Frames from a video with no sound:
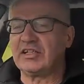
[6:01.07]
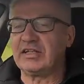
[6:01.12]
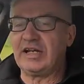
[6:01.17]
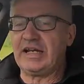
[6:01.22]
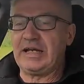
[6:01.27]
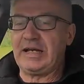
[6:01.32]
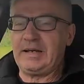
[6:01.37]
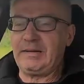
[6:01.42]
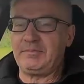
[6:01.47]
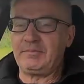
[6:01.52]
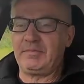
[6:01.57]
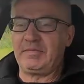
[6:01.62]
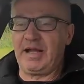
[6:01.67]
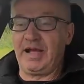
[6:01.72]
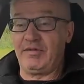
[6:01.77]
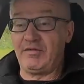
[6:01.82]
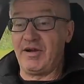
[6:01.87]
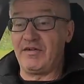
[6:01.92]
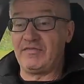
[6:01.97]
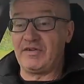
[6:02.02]

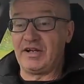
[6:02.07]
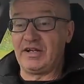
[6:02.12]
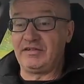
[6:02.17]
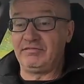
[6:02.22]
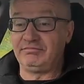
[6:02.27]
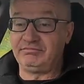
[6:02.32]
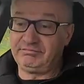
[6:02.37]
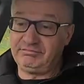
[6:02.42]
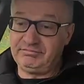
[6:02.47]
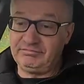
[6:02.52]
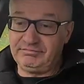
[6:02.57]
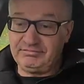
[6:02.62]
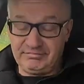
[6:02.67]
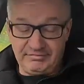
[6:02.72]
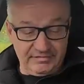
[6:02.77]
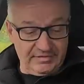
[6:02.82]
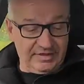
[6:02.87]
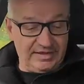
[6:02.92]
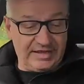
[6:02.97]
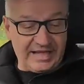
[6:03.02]
However,
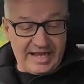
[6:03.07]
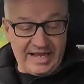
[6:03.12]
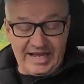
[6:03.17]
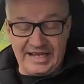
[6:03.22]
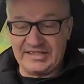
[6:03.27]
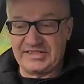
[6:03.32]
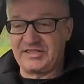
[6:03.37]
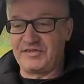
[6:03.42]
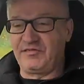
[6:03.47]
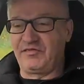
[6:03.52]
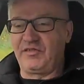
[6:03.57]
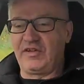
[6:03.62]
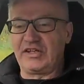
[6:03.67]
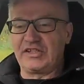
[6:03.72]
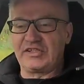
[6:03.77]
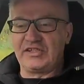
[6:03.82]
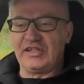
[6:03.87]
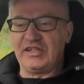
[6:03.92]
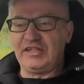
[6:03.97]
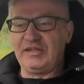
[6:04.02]
that hasn't
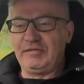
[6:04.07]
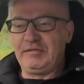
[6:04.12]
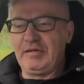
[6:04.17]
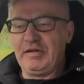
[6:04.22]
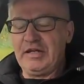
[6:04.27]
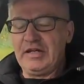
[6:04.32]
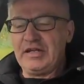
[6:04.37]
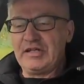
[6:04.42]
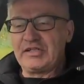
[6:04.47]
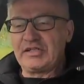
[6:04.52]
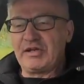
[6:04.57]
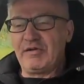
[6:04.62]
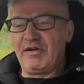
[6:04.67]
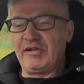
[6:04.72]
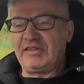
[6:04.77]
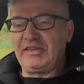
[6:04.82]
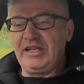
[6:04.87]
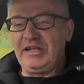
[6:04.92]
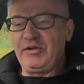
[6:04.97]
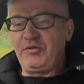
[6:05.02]
fixed it. So I
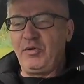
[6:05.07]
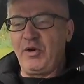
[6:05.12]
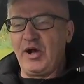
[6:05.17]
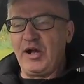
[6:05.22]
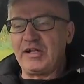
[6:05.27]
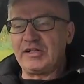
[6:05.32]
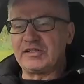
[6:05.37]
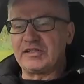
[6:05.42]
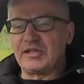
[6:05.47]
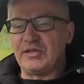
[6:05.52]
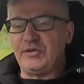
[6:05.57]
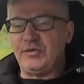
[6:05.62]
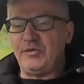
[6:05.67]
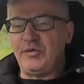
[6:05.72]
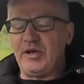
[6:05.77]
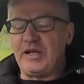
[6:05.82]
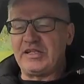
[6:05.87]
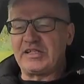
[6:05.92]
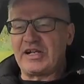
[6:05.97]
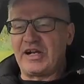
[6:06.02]
think what I'll
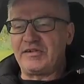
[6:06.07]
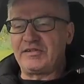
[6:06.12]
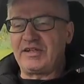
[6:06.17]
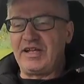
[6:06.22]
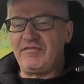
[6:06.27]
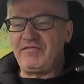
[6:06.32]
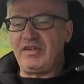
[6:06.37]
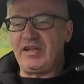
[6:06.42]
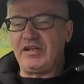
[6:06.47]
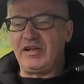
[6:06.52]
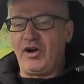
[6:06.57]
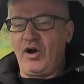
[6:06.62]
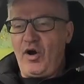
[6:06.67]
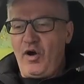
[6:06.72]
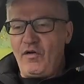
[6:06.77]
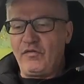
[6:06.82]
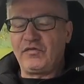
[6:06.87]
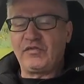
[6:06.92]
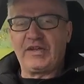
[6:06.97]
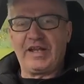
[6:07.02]
do is I'll give it
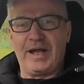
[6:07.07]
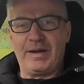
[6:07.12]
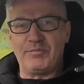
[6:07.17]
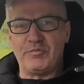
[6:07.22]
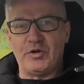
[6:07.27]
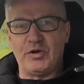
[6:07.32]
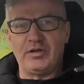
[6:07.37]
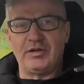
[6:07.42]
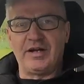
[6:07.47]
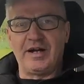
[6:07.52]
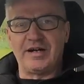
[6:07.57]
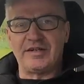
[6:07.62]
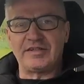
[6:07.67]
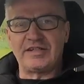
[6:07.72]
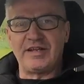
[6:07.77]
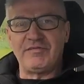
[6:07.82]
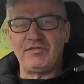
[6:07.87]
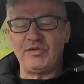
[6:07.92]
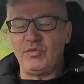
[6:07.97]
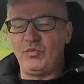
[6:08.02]
off camera. I'll
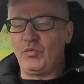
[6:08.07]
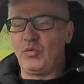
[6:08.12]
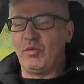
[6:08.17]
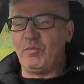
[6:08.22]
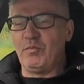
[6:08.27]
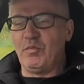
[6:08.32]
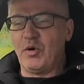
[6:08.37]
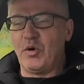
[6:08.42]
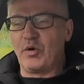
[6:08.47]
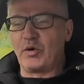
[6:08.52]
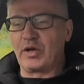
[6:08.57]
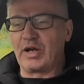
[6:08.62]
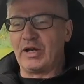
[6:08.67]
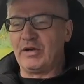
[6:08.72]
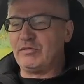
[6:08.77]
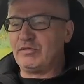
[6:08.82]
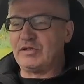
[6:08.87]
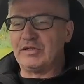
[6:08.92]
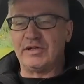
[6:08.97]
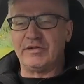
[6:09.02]
give it one more
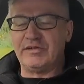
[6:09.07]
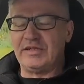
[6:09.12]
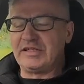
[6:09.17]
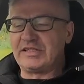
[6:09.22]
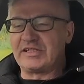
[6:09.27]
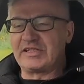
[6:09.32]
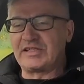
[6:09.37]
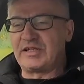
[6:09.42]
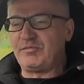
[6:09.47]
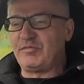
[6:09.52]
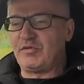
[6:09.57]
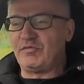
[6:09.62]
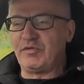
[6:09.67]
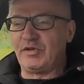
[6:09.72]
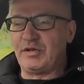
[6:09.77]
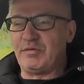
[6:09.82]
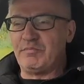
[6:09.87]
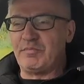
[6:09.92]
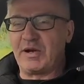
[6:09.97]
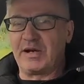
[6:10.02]
go. You don't need to see me
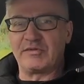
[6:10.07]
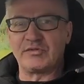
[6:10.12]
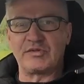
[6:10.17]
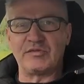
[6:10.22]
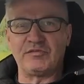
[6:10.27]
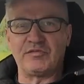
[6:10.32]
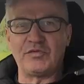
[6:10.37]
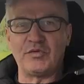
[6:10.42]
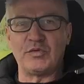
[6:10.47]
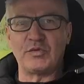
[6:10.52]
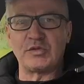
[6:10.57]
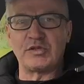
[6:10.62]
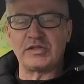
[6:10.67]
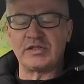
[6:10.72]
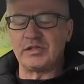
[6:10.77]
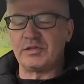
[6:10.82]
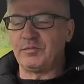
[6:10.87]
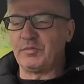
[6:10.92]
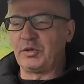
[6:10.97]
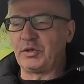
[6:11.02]
running backwards and forwards
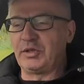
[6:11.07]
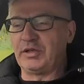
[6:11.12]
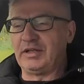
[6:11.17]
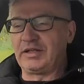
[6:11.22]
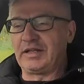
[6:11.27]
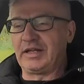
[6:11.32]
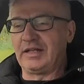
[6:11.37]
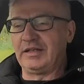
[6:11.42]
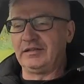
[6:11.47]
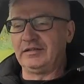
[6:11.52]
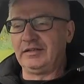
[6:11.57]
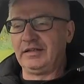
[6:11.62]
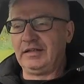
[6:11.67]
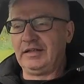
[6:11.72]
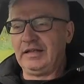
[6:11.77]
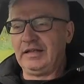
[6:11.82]
to the bonnet again.